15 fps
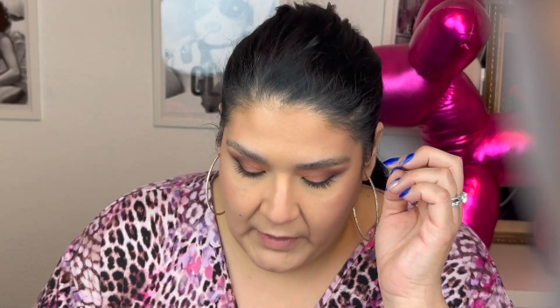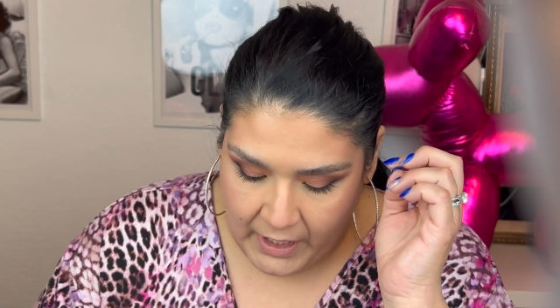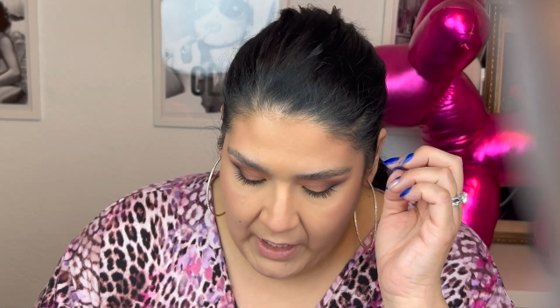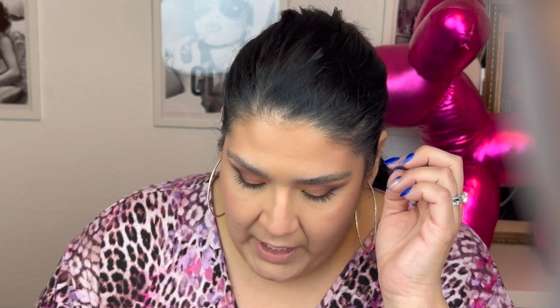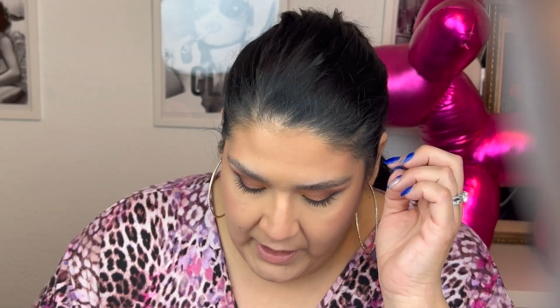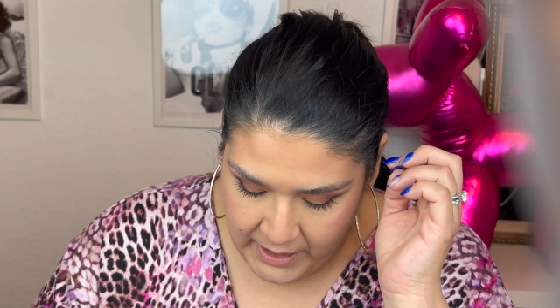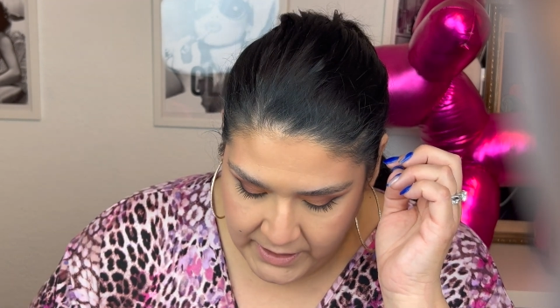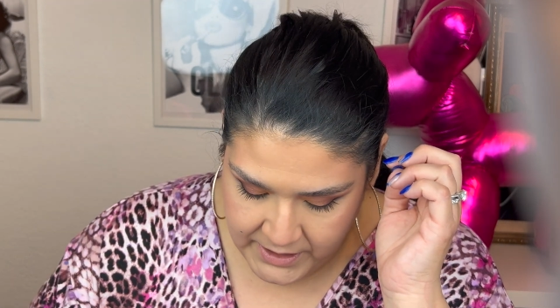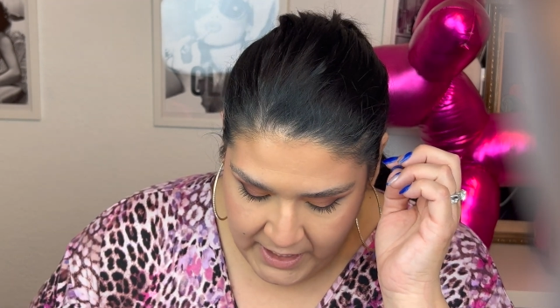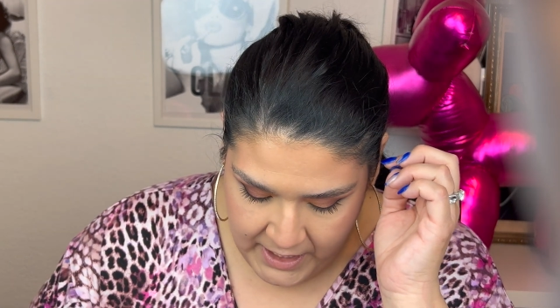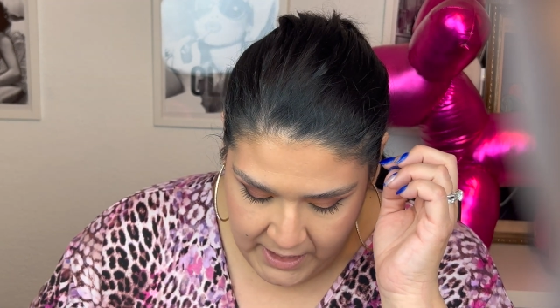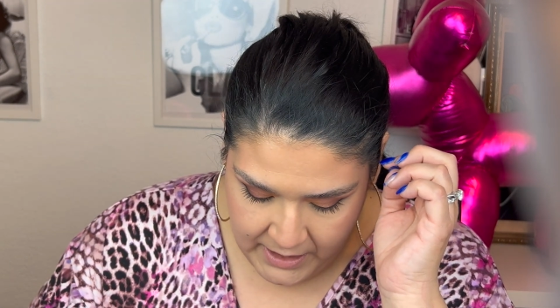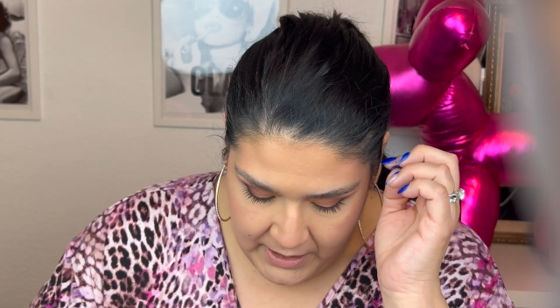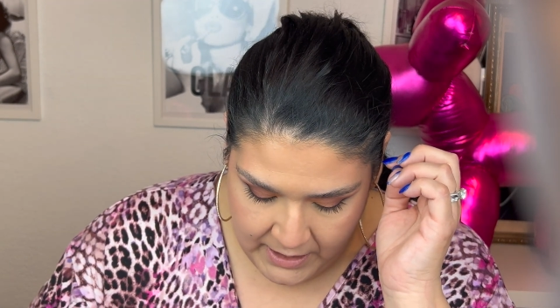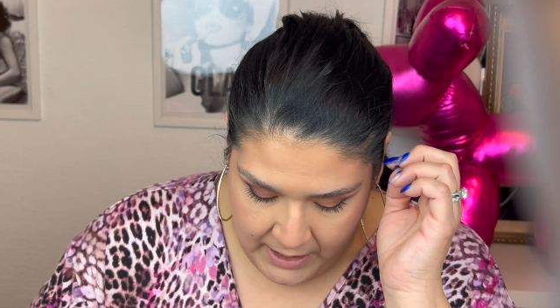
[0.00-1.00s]
And
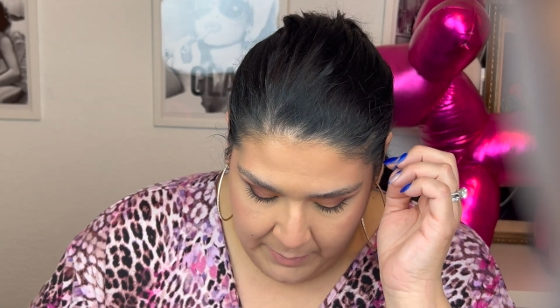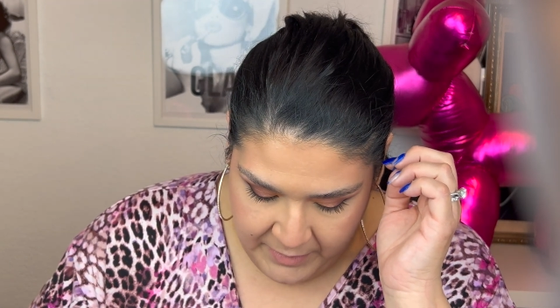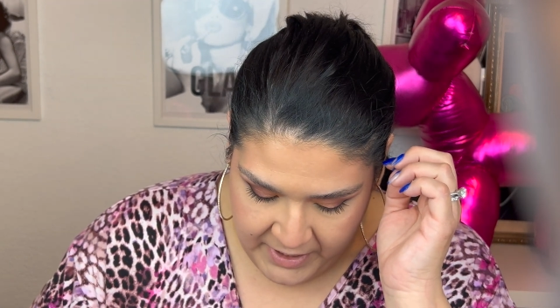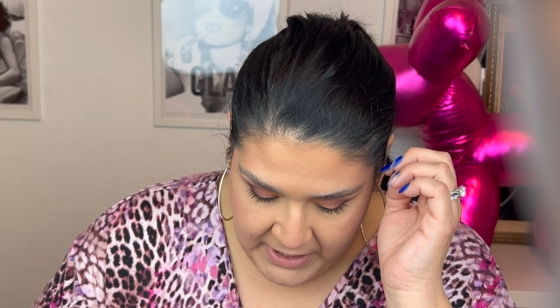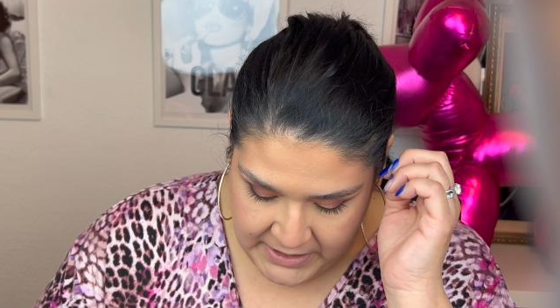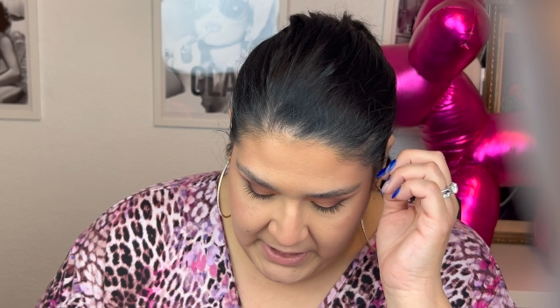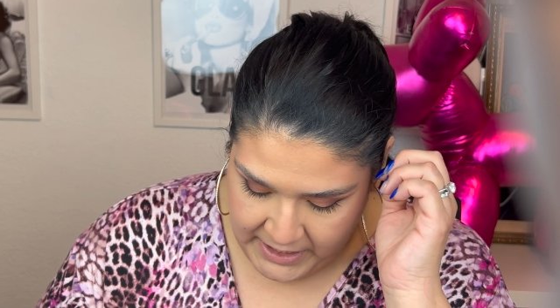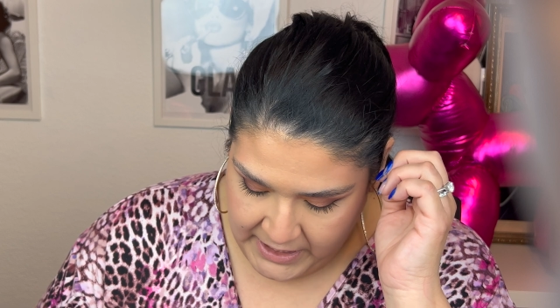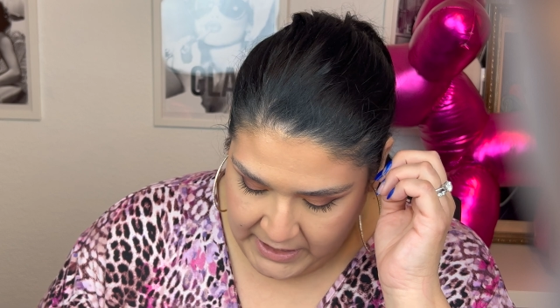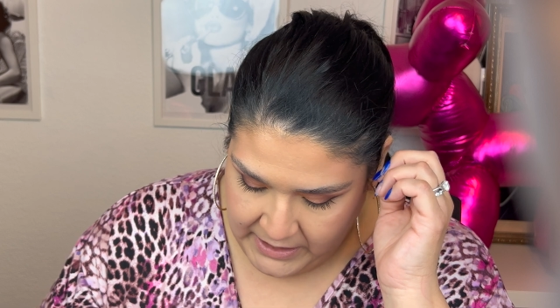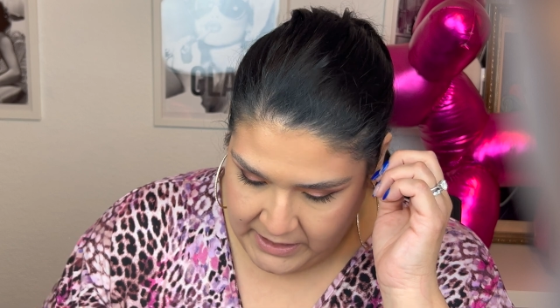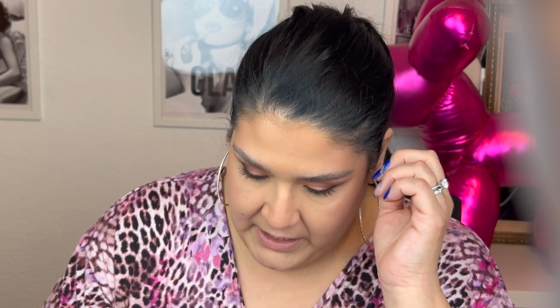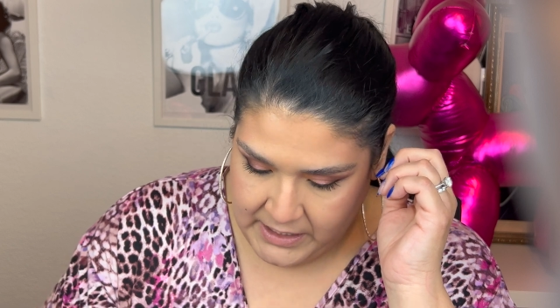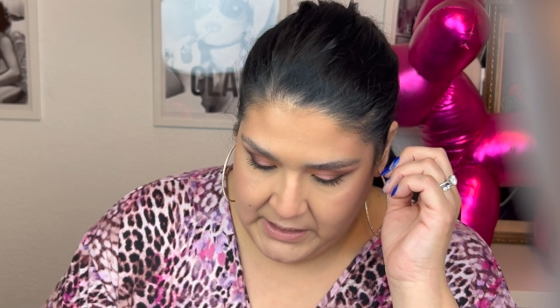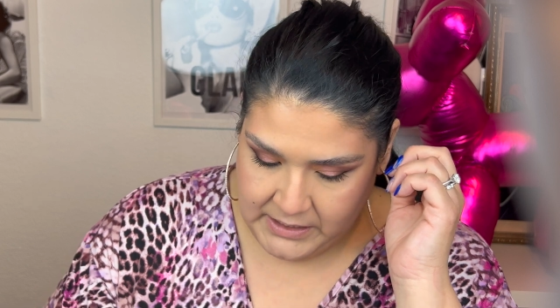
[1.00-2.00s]
I'm gonna take
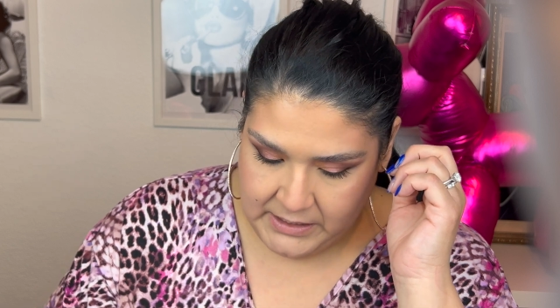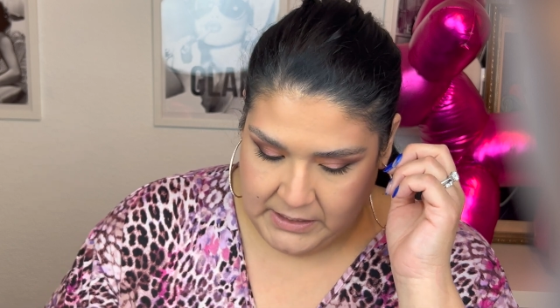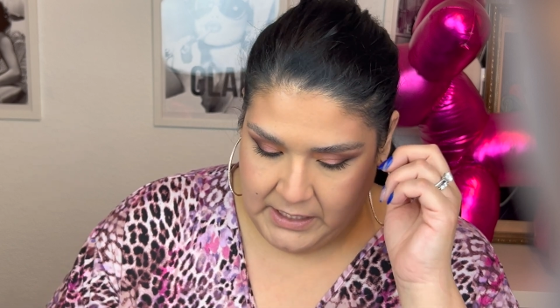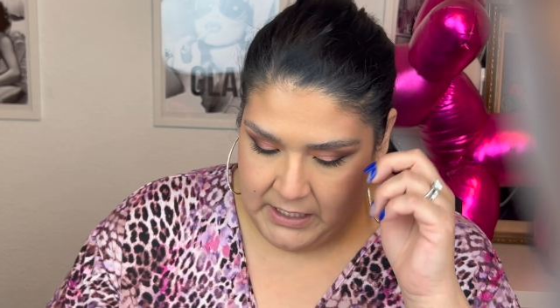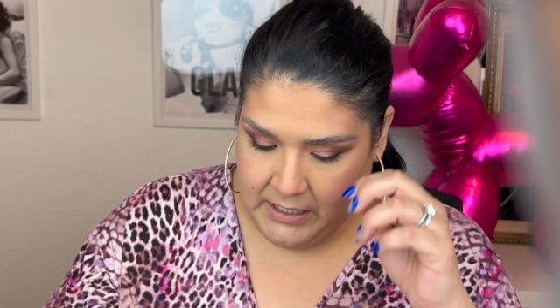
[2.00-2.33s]
this